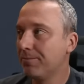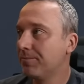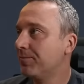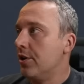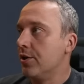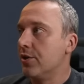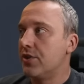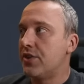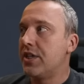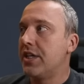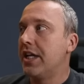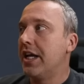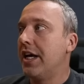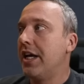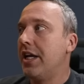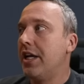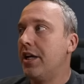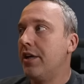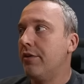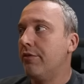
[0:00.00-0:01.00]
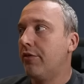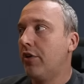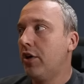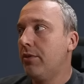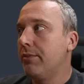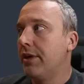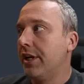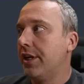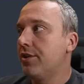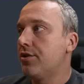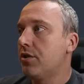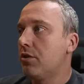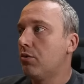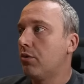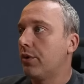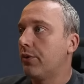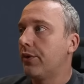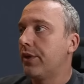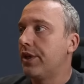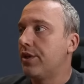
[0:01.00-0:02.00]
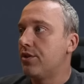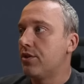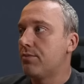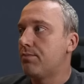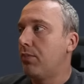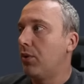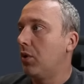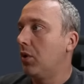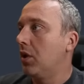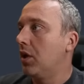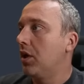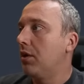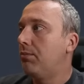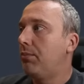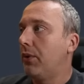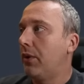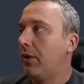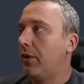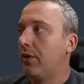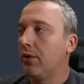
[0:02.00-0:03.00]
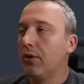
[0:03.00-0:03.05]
You can see that in Virt Manager where we could just pull up our